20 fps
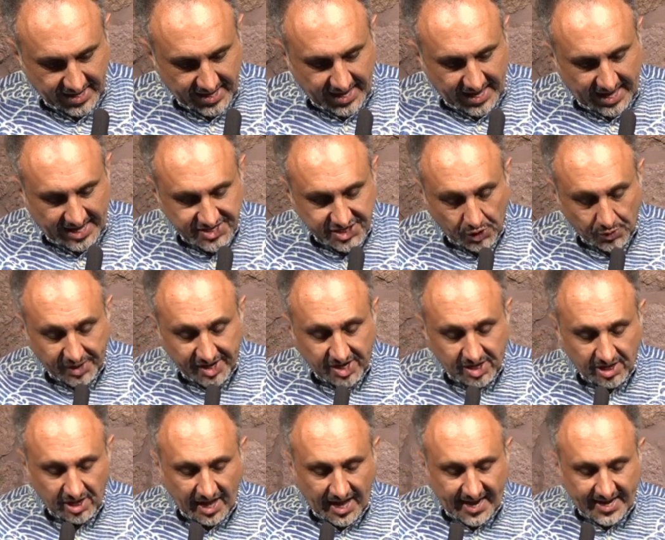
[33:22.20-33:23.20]
As they
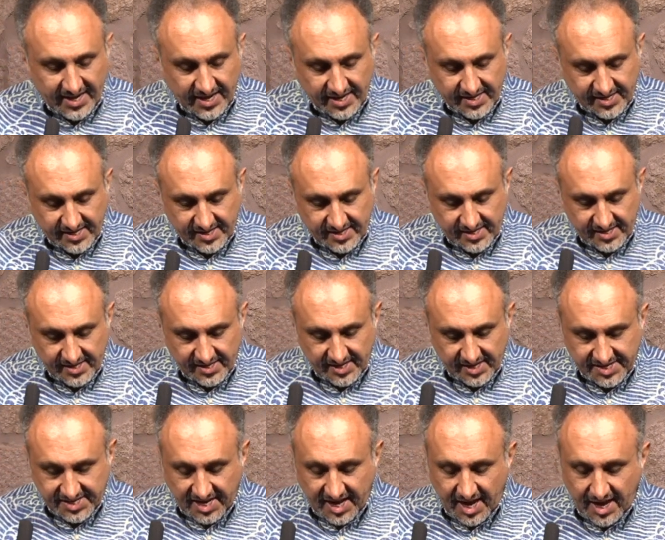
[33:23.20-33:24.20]
reclined at the
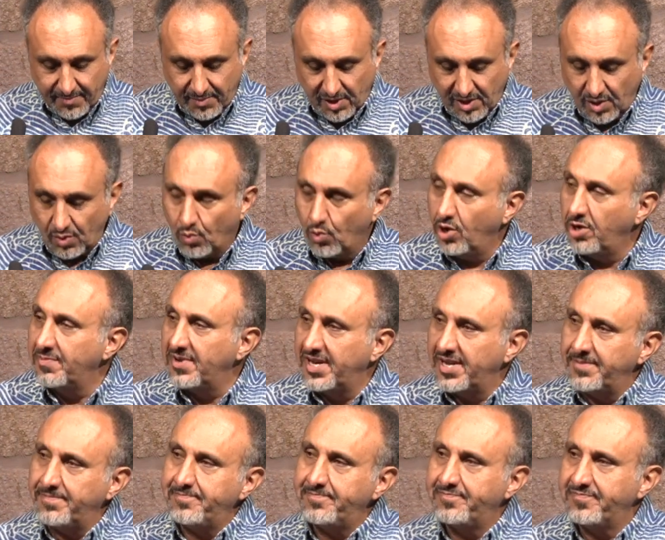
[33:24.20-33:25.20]
table, a
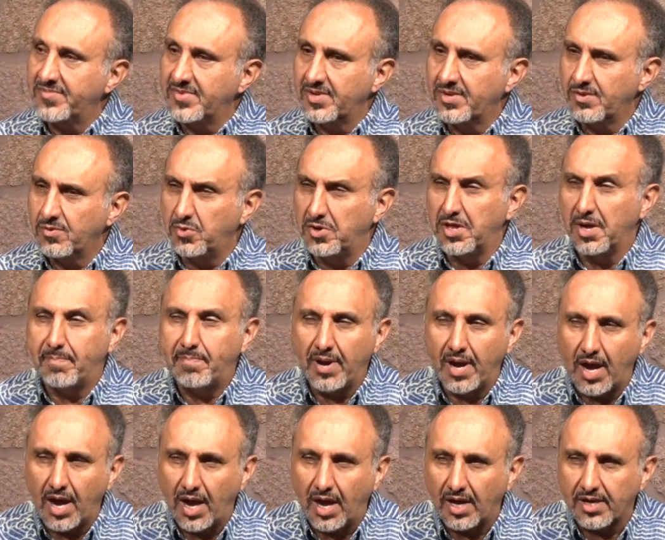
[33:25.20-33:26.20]
woman with a
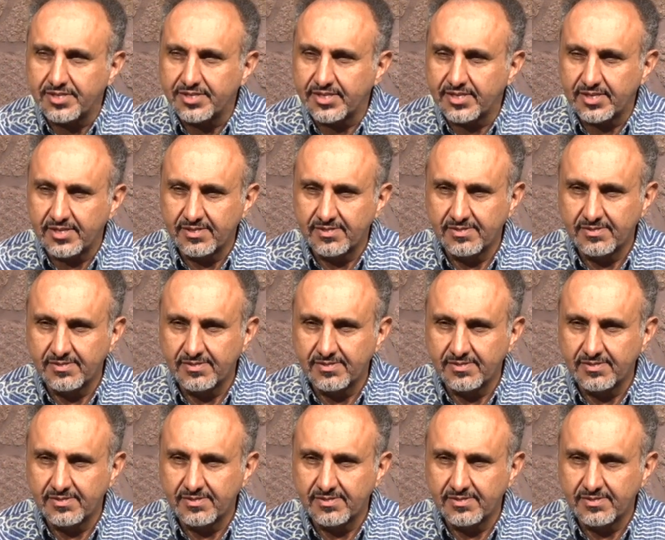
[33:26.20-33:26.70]
past,